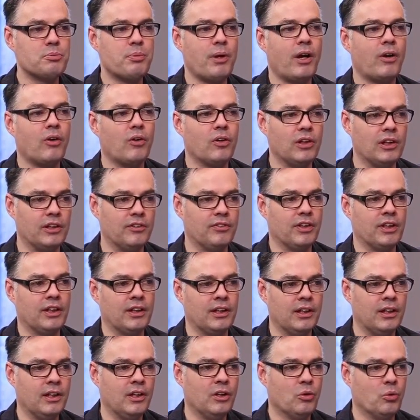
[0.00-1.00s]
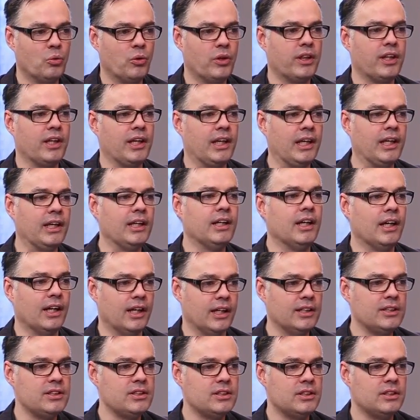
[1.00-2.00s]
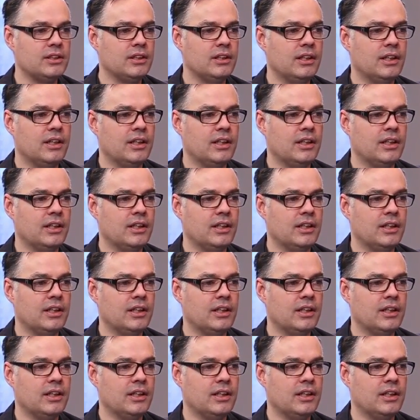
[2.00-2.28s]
power living within us